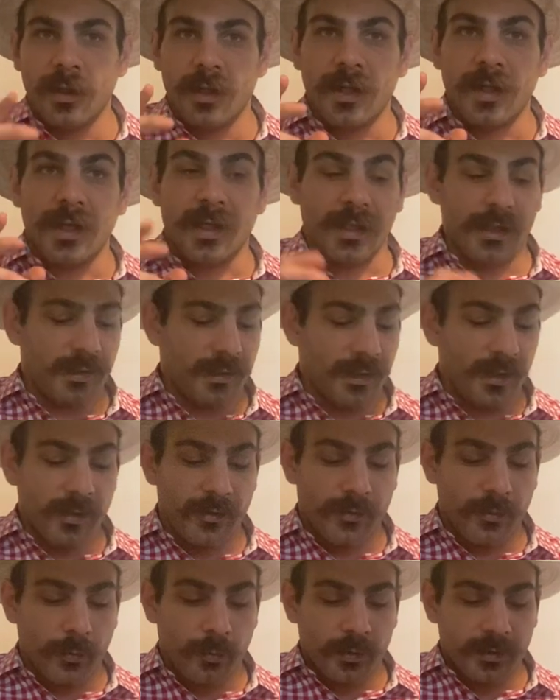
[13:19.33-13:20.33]
and the
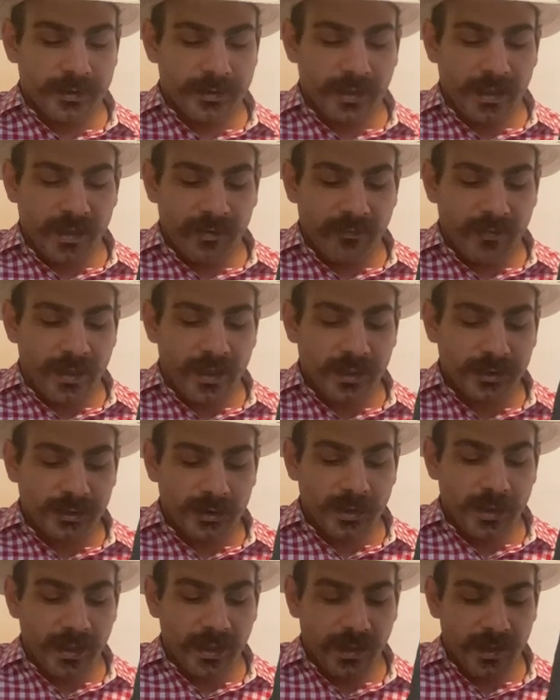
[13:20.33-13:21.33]
other ones that I've
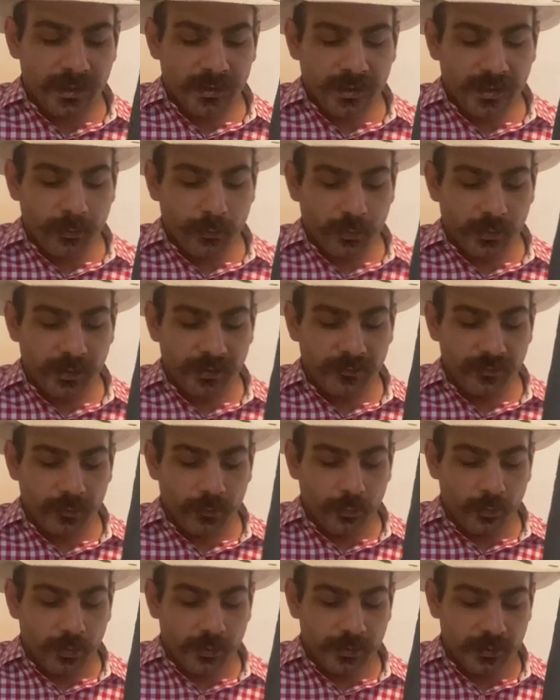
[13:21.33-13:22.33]
actually had, they were
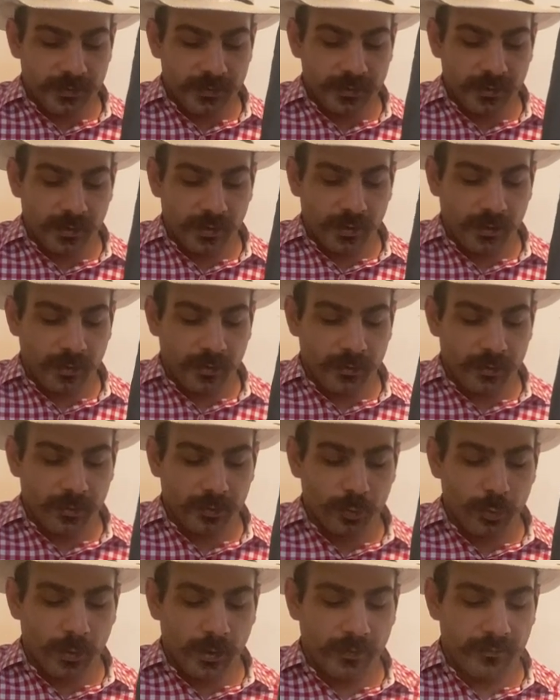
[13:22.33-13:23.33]
even worse. Uh, the
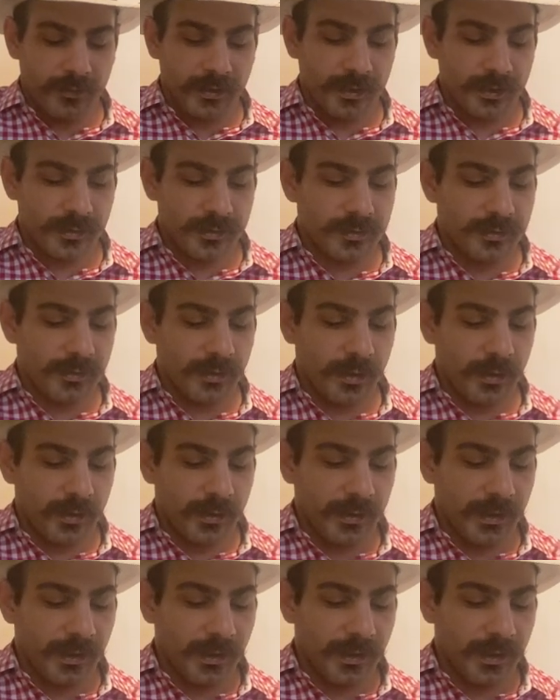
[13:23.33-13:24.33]
12Ds, uh,
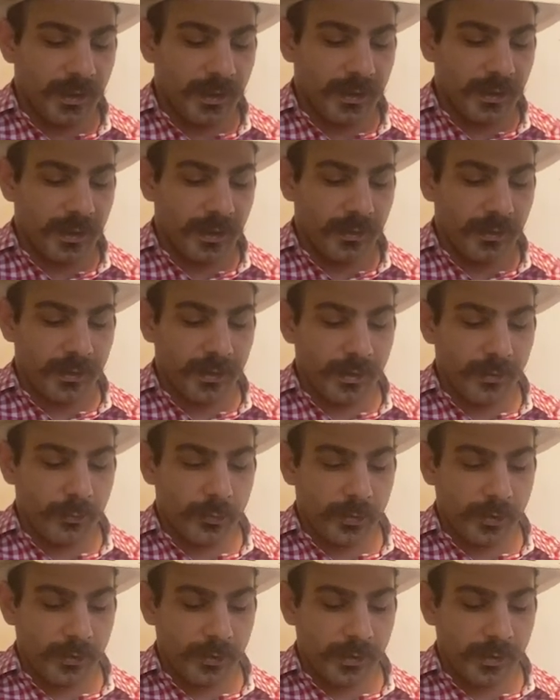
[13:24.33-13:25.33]
they, they, they, they
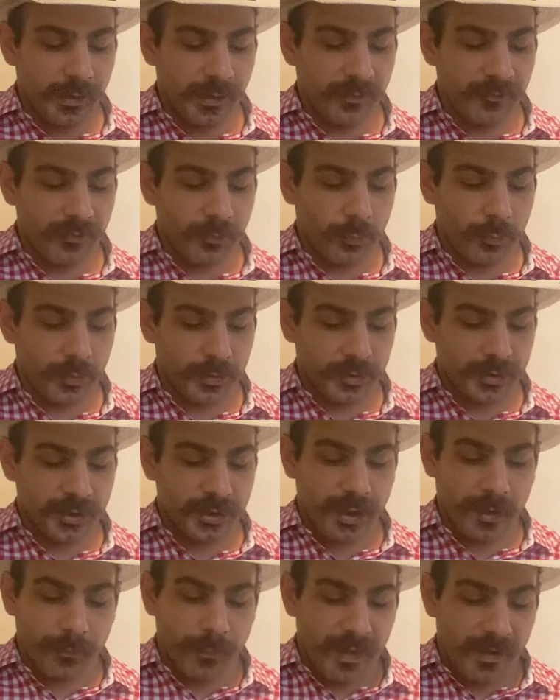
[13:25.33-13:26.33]
were in even worse
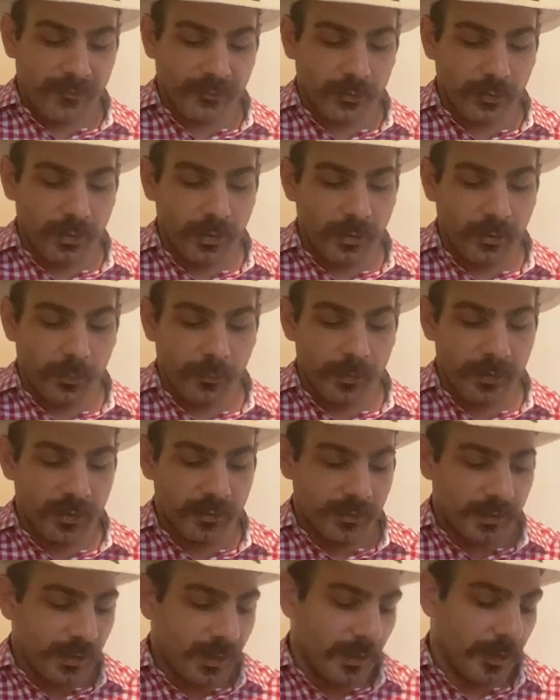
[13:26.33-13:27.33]
shape after a little bit
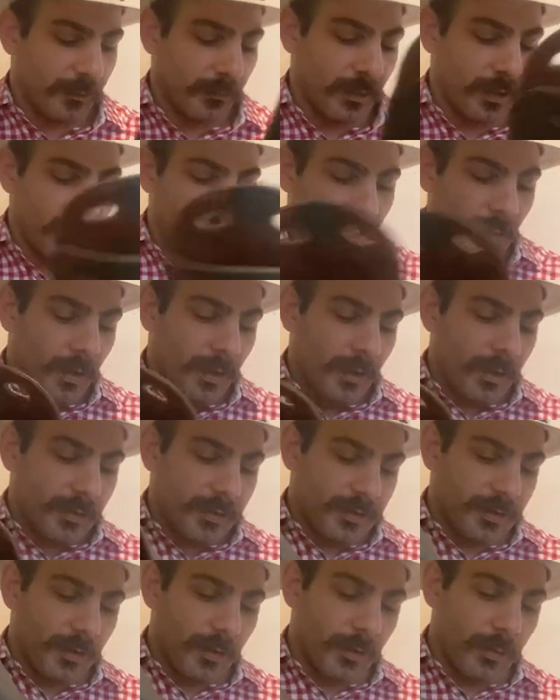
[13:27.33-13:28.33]
of time.
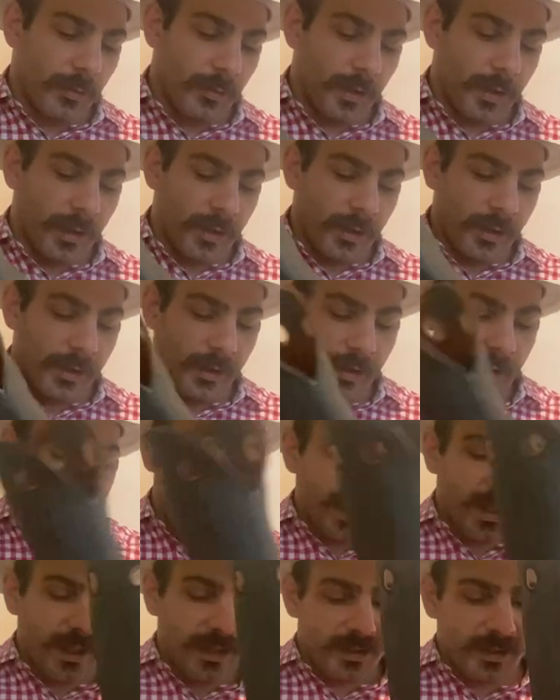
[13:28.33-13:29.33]
So
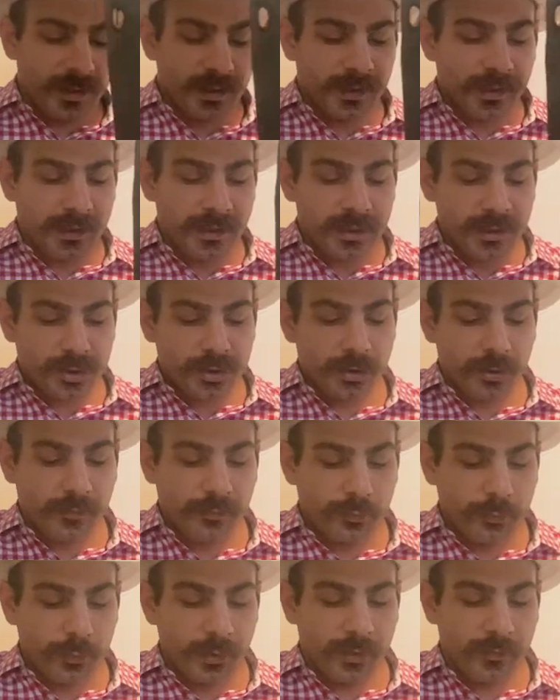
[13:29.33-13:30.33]
uh, I think that they should
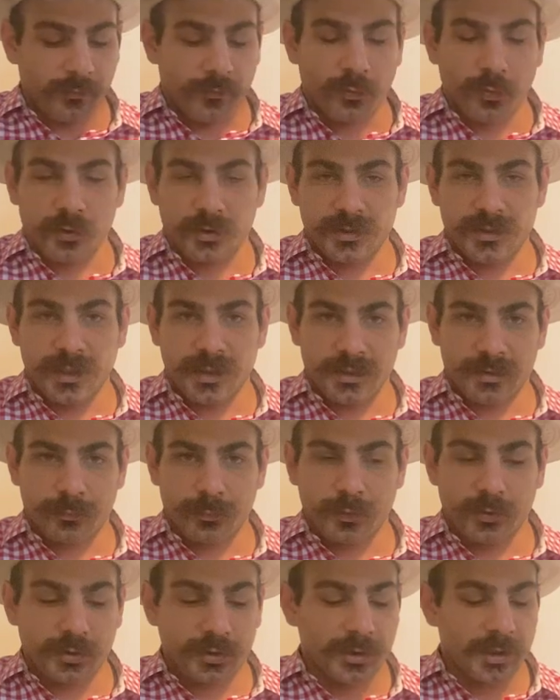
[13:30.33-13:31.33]
have reinforced that
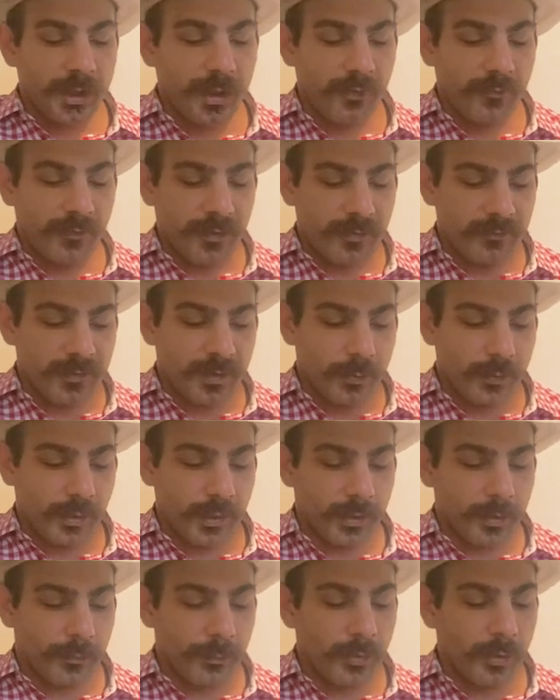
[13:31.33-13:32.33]
spur shelf if they were
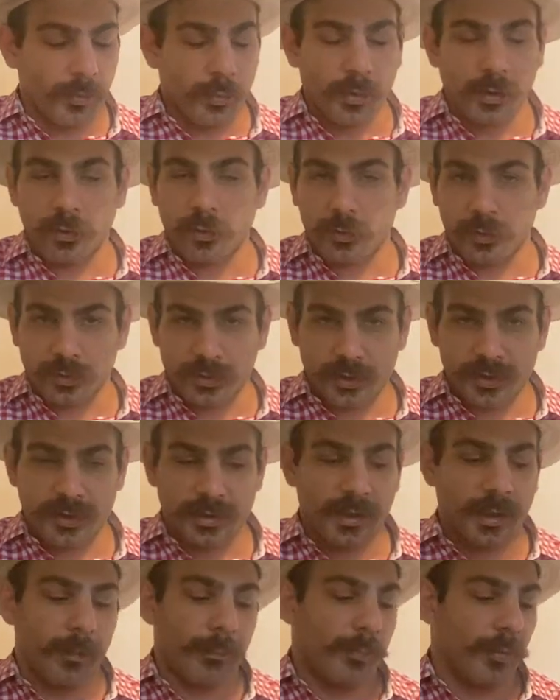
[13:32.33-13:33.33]
going to put one or just
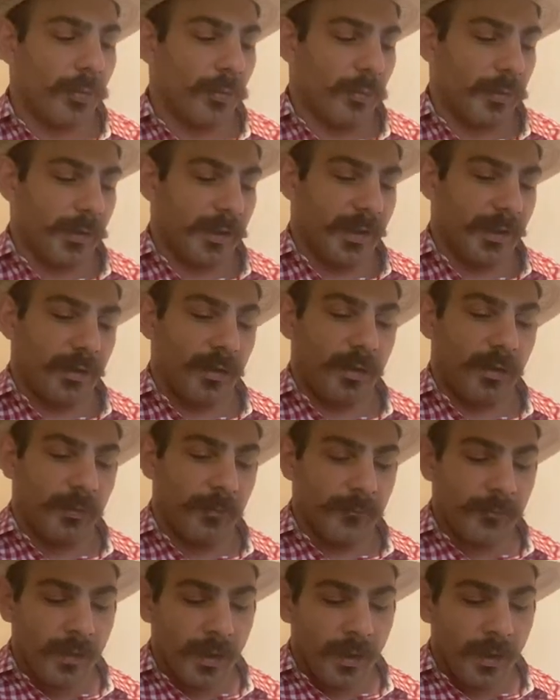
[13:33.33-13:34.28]
not put one at all.